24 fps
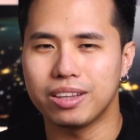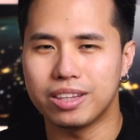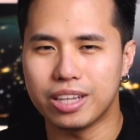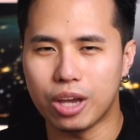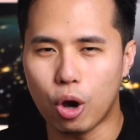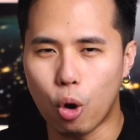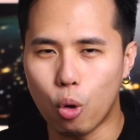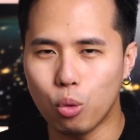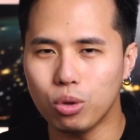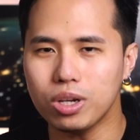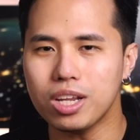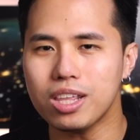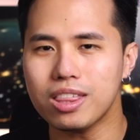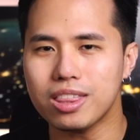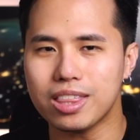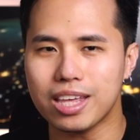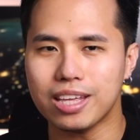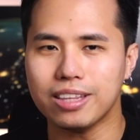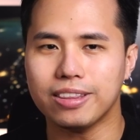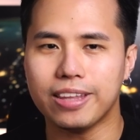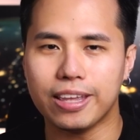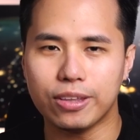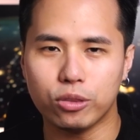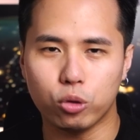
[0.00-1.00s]
The only
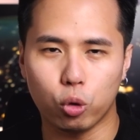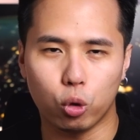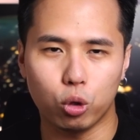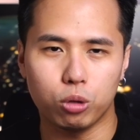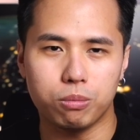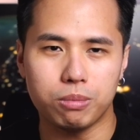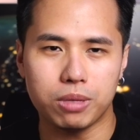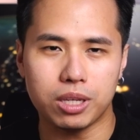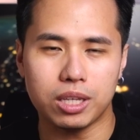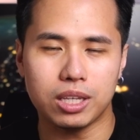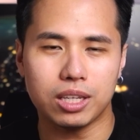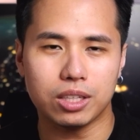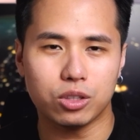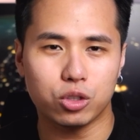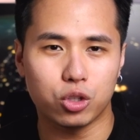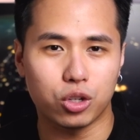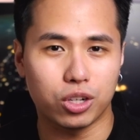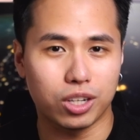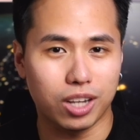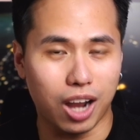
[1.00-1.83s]
thing they told me to